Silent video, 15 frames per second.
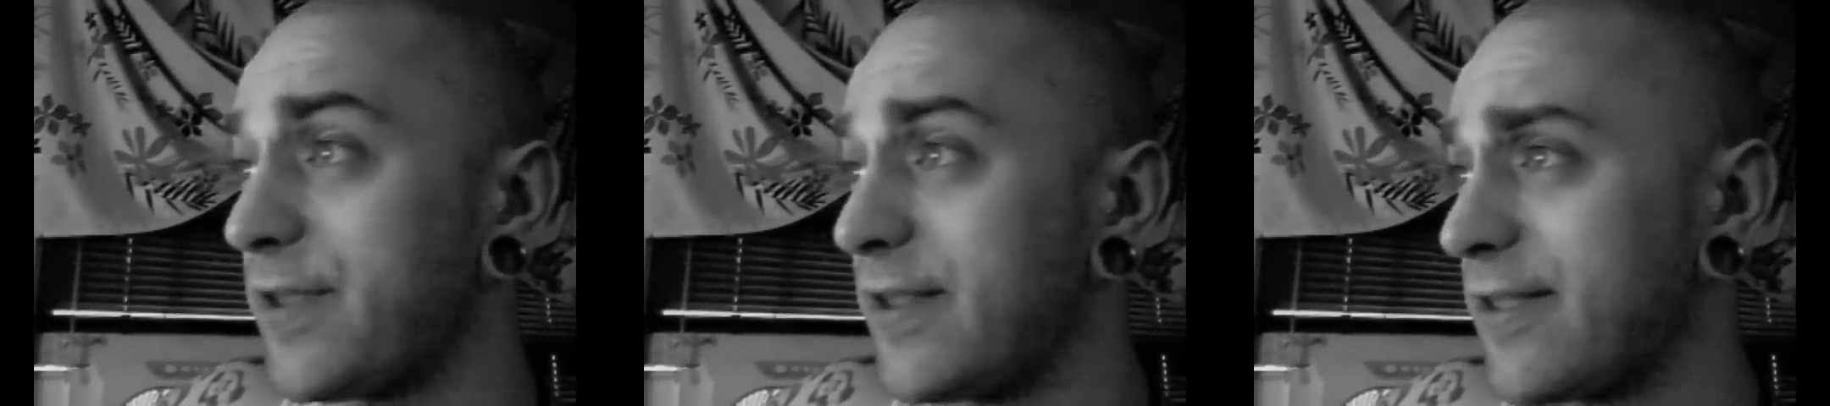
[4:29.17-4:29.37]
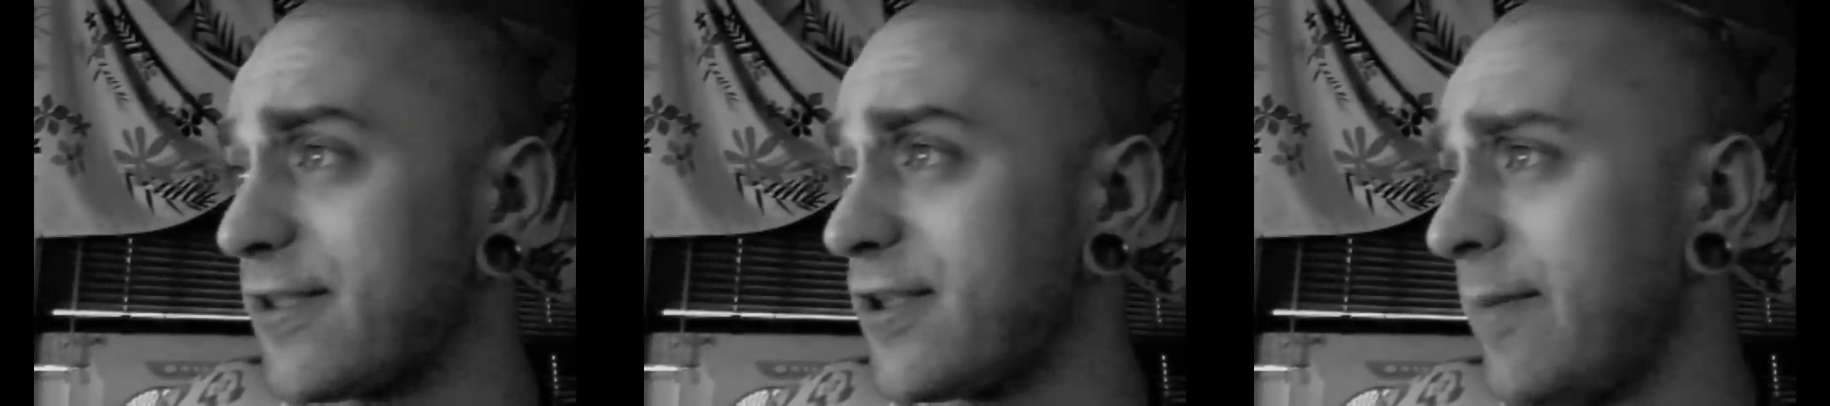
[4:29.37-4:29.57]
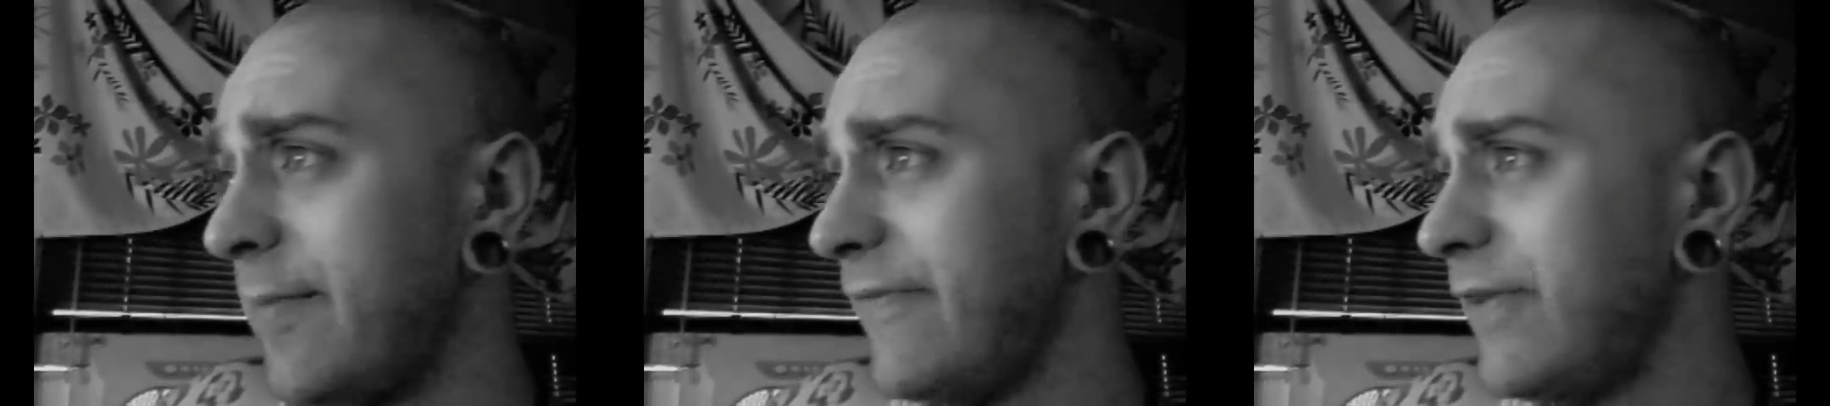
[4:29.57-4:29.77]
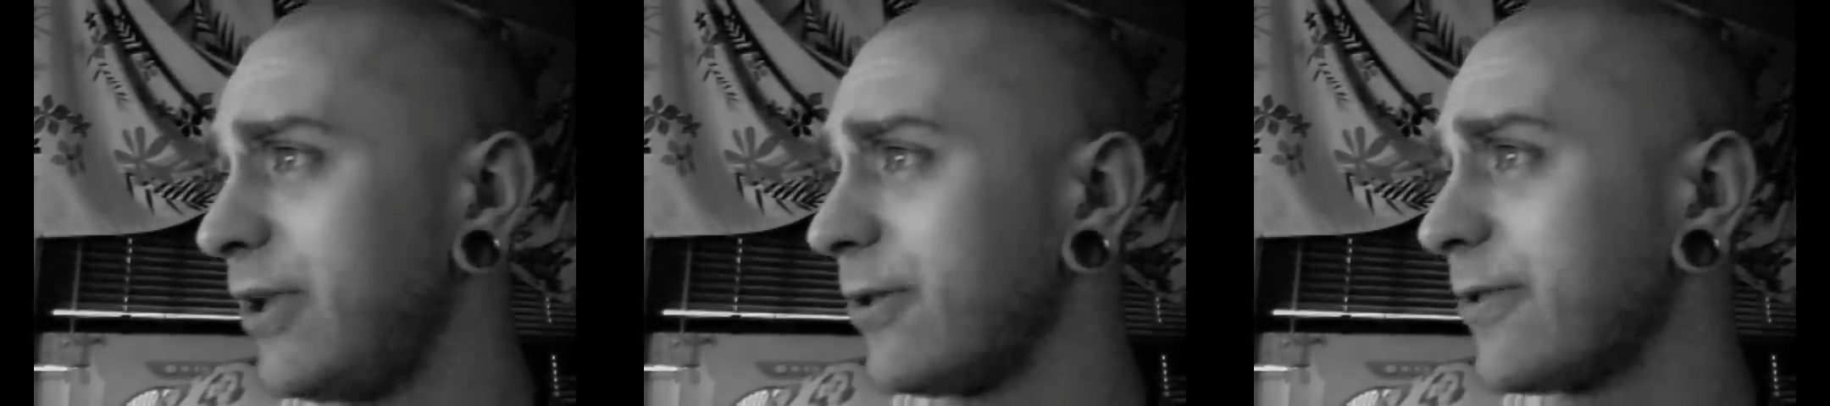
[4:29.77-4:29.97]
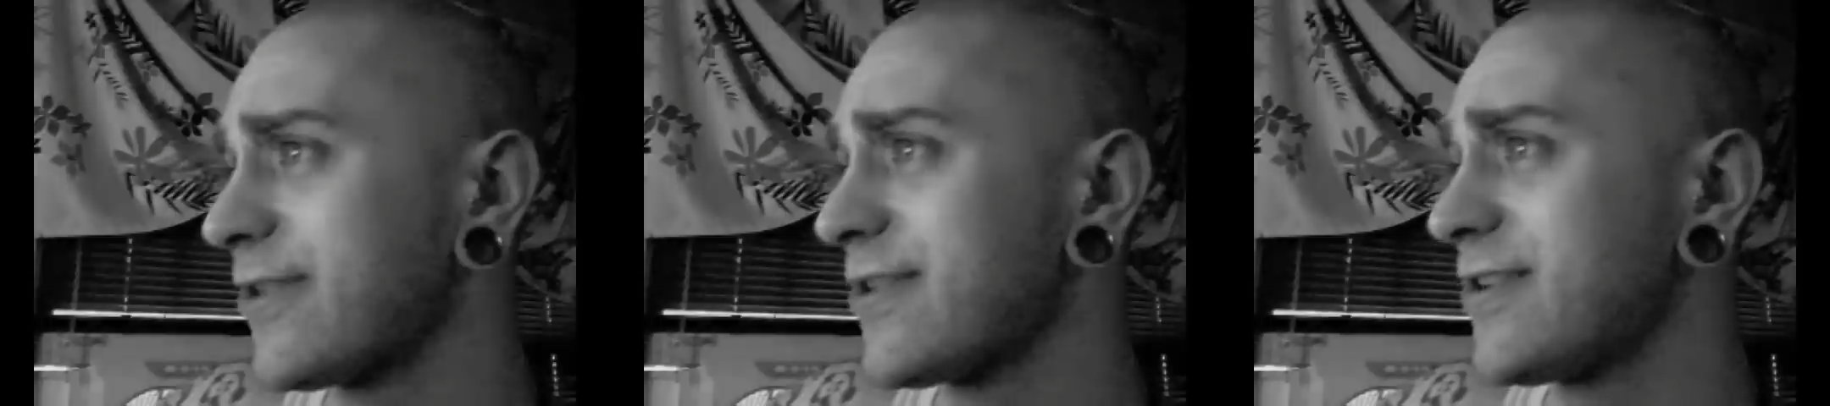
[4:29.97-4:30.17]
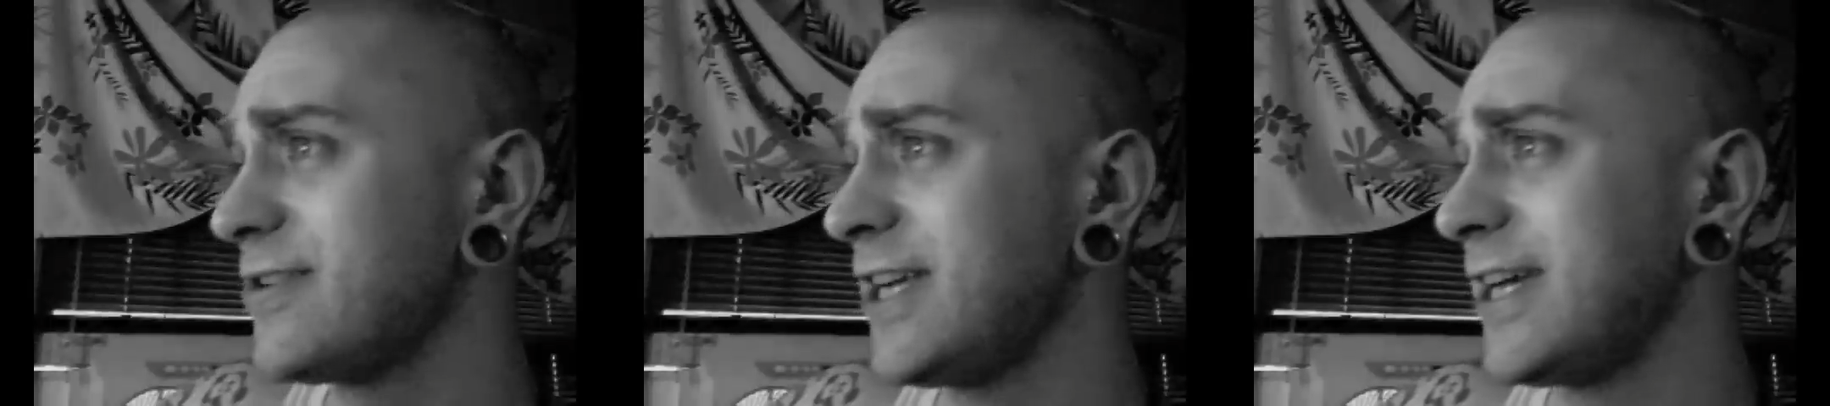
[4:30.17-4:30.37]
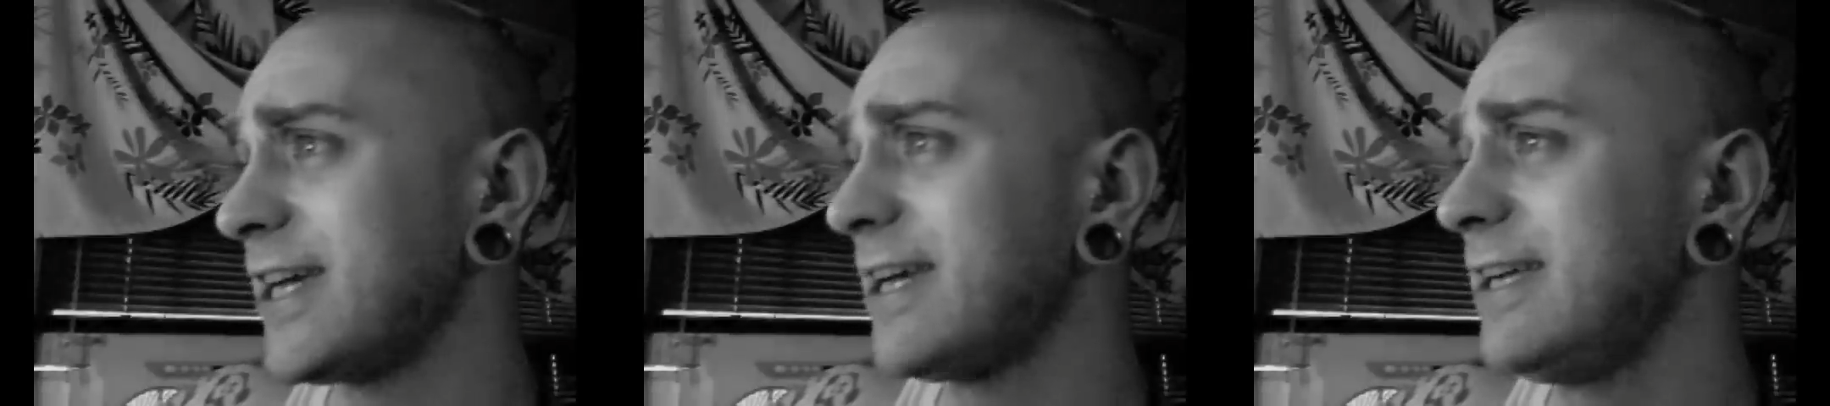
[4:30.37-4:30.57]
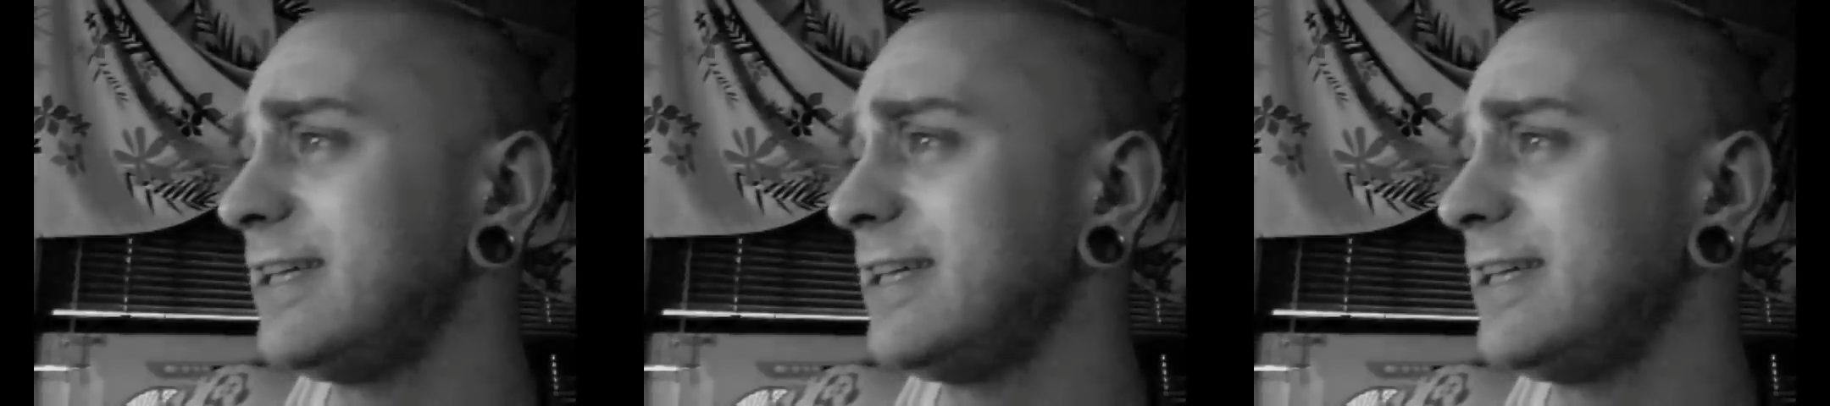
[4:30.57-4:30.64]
that some of it'll stick.